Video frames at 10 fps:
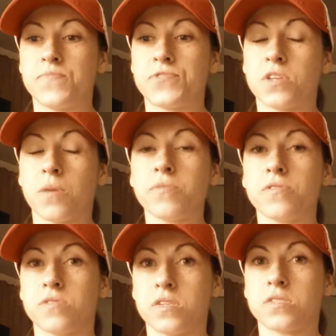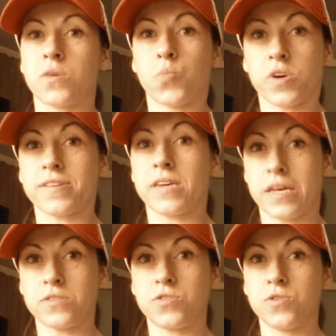some of those things can work
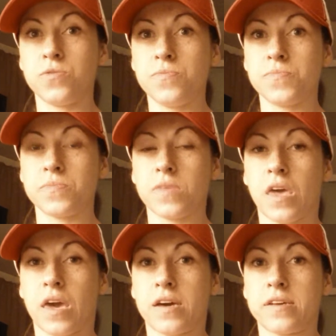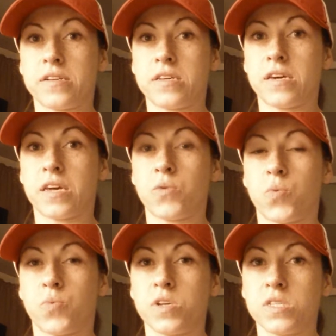against you, and it
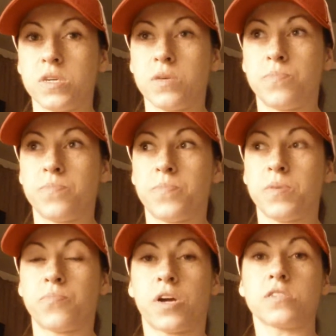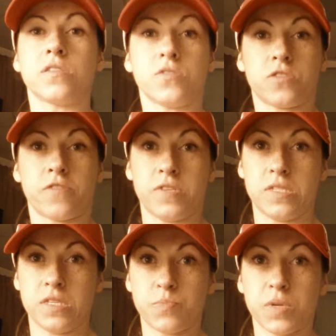can really be brought to the surface
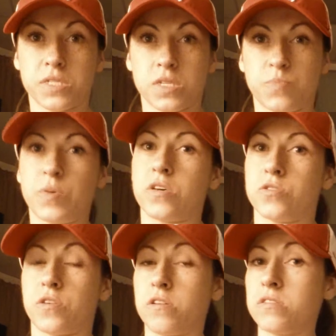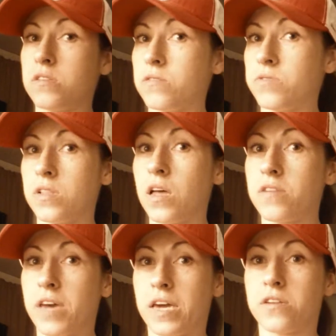in this business because you're going to deal with a lot
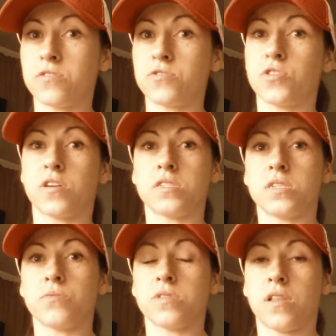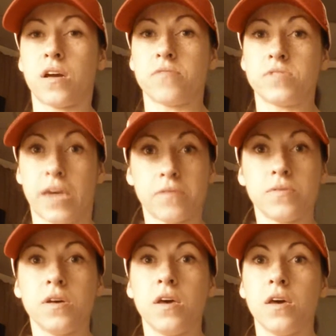of haters, you're going to deal with a lot of
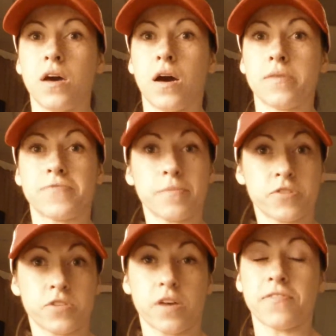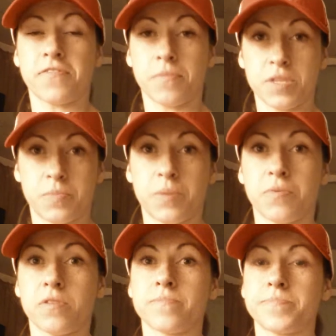doubt from yourself and from other
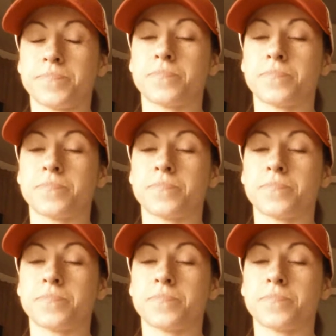people.